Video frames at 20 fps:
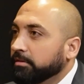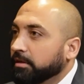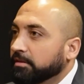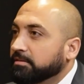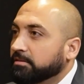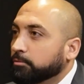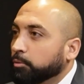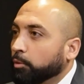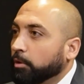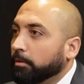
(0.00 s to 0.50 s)

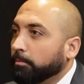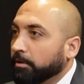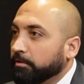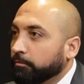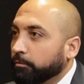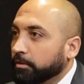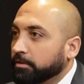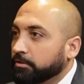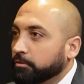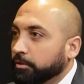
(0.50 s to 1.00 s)
that's one of my
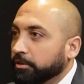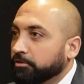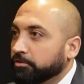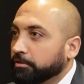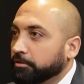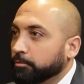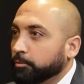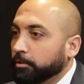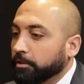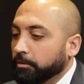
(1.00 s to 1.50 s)

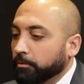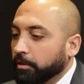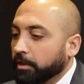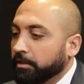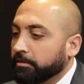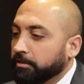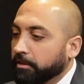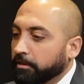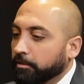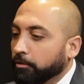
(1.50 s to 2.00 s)
frustrations when I
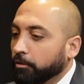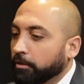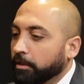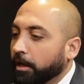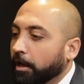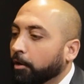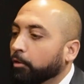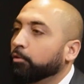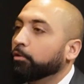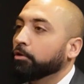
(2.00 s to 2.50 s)
take a look
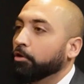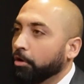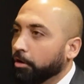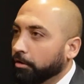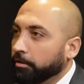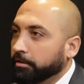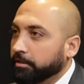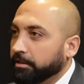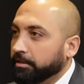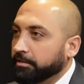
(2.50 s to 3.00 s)
how
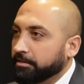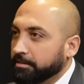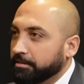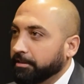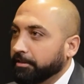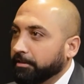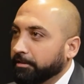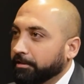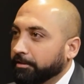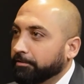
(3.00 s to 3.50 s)
long it's
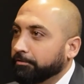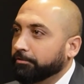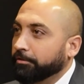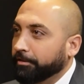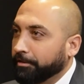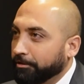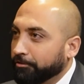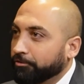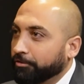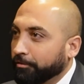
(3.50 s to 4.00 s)
taking to
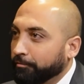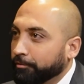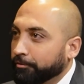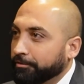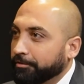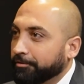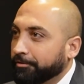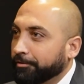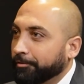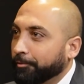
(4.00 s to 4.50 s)
get shovels
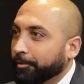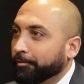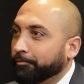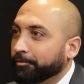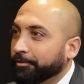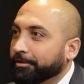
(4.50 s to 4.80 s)
into the ground,